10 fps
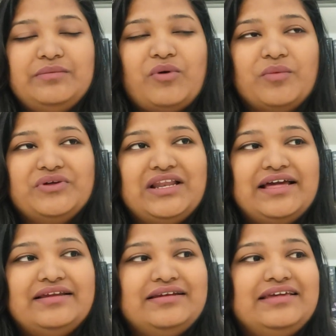
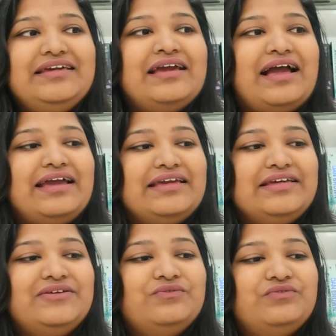popularity,
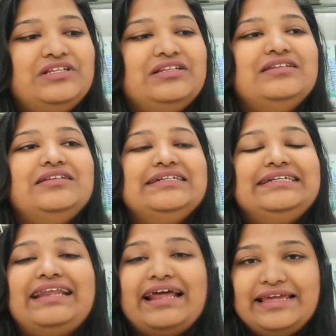I will
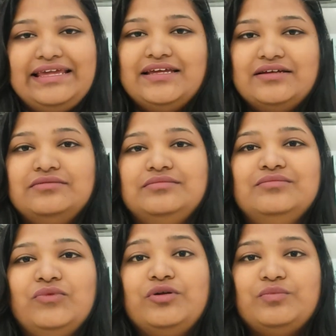try
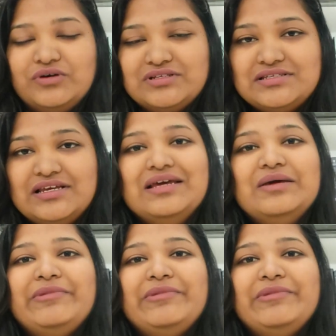more books.